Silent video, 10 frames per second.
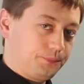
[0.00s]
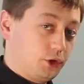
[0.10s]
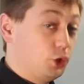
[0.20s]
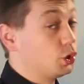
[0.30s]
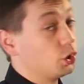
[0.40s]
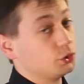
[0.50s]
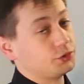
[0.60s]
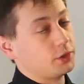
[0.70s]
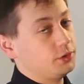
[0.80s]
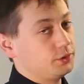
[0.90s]
You could
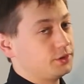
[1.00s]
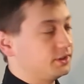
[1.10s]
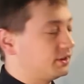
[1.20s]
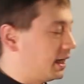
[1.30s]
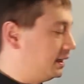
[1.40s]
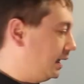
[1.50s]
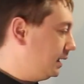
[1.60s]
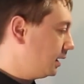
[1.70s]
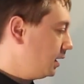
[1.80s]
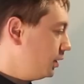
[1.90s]
also use this
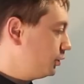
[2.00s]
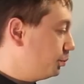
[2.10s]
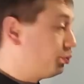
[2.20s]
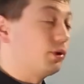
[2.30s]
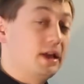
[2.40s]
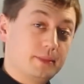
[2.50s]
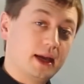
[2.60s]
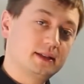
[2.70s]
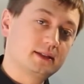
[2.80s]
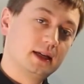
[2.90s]
technique to
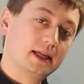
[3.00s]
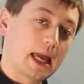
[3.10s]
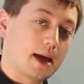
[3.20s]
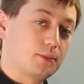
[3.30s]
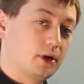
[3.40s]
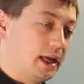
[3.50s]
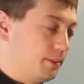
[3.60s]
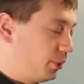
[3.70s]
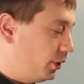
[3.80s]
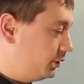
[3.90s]
pre-mix camera
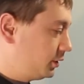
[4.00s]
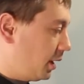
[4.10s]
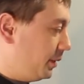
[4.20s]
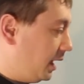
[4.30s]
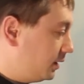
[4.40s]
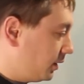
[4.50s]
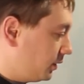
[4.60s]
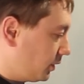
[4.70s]
inputs coming into the